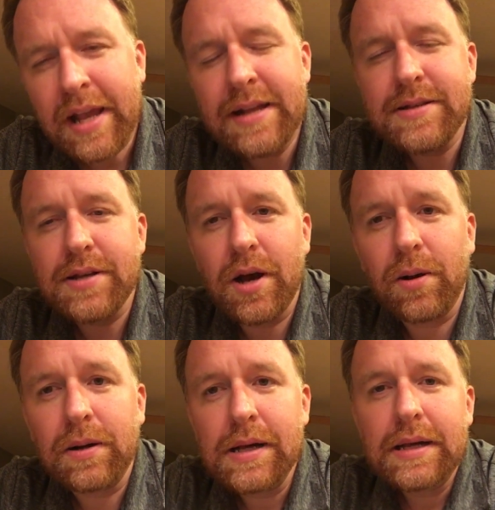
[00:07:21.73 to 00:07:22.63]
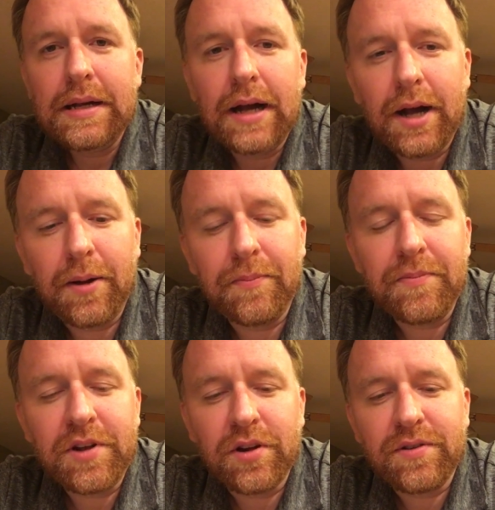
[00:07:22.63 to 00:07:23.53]
And so,
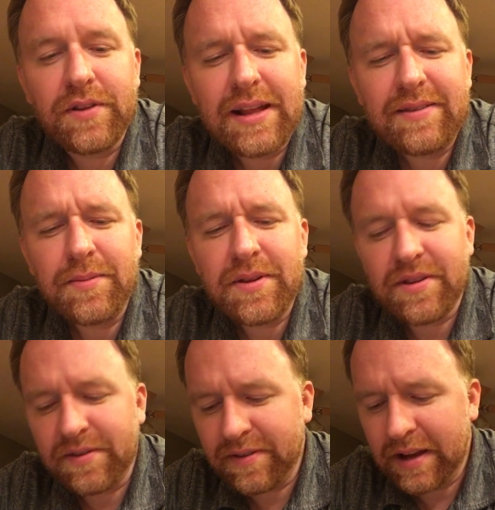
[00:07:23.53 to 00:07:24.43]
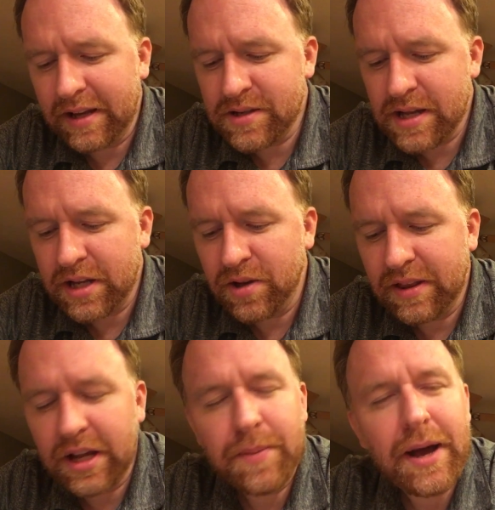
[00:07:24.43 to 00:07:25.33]
so that's some of those things that you
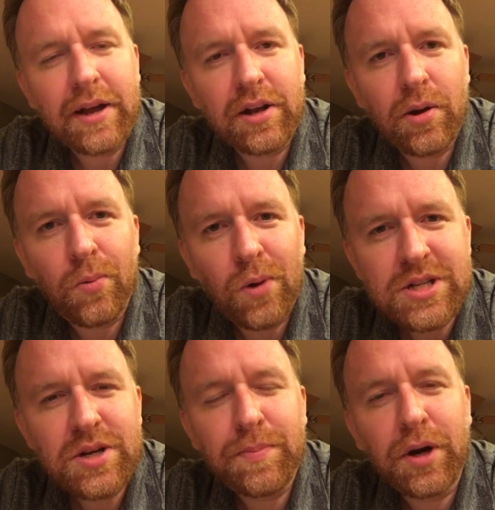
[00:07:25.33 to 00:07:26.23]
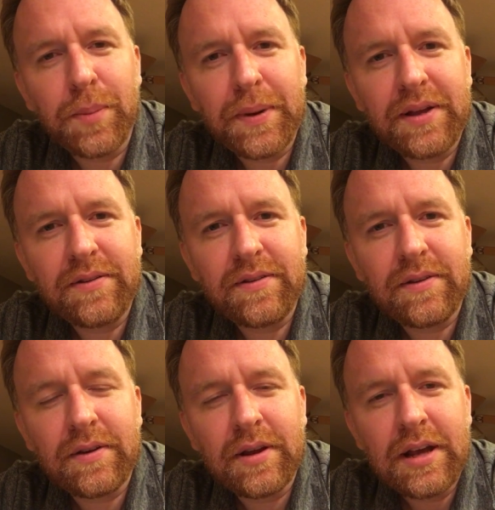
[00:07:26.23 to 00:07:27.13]
think about. What's your
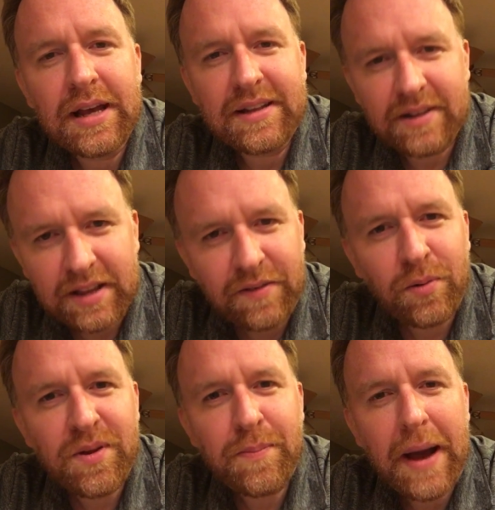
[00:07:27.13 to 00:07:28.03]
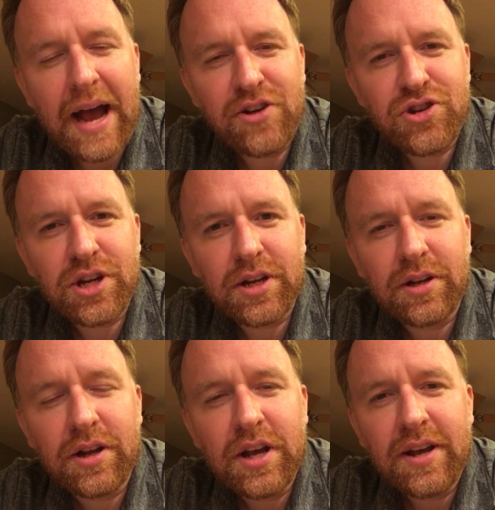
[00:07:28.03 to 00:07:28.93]
purpose? Deliver it with
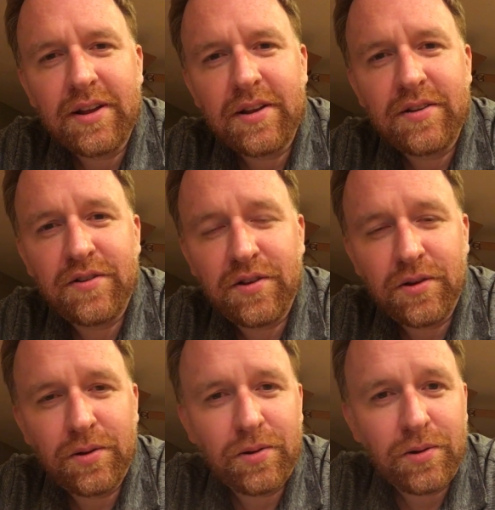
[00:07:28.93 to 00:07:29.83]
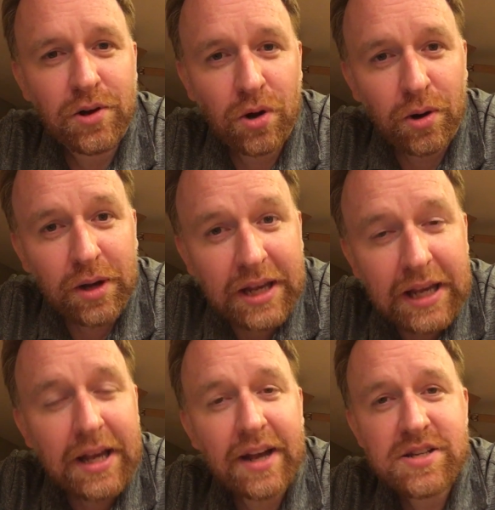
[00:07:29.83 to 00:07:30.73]
passion to your
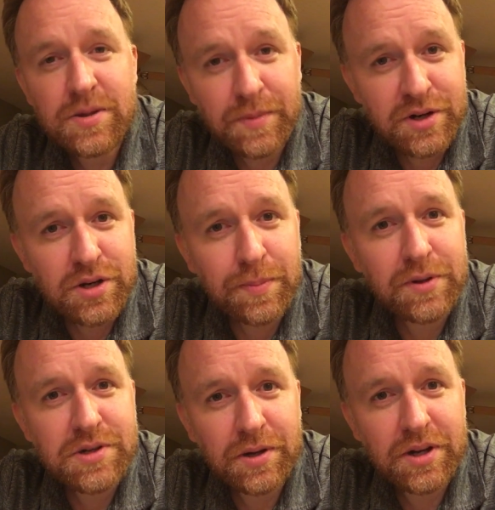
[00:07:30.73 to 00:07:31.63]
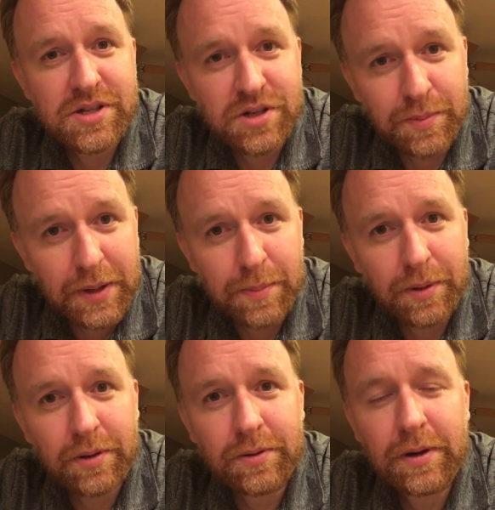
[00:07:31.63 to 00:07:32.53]
key customers, your personas, your
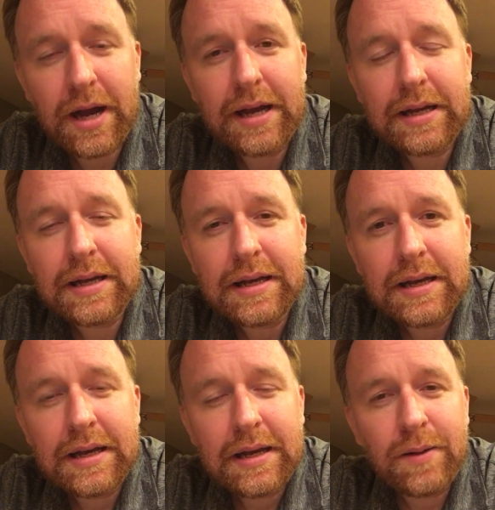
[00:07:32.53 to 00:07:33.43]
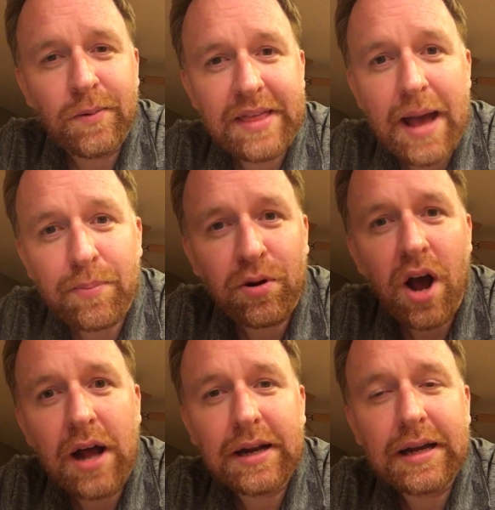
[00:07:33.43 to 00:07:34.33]
people, right? With that
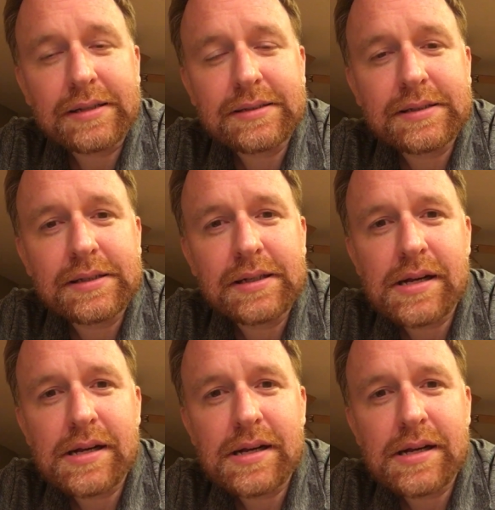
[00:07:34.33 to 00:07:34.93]
product